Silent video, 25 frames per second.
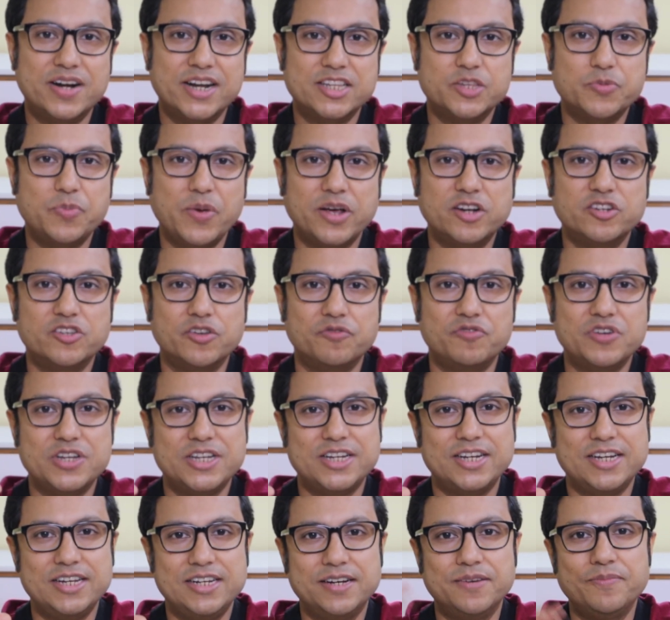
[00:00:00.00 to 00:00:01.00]
aspects of
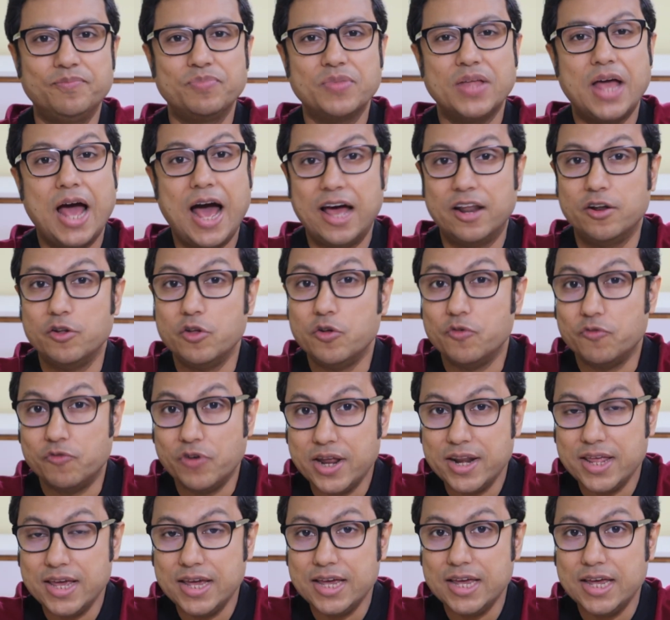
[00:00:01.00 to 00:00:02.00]
vagina and
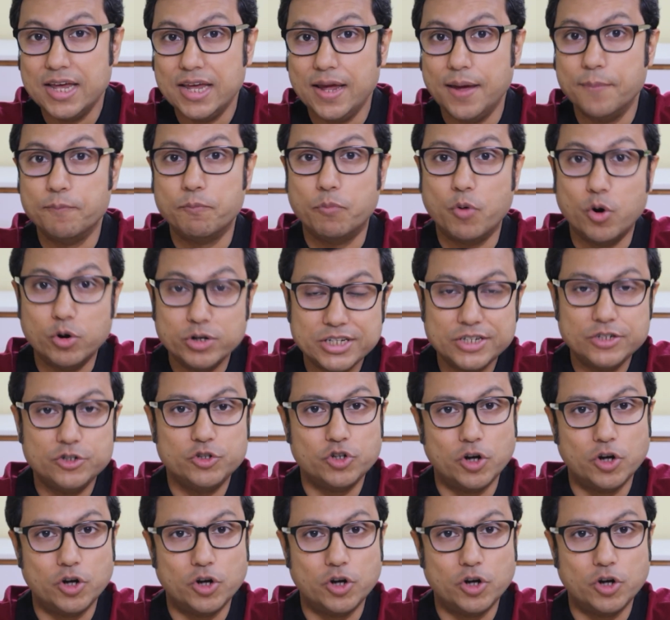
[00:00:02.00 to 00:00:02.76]
very important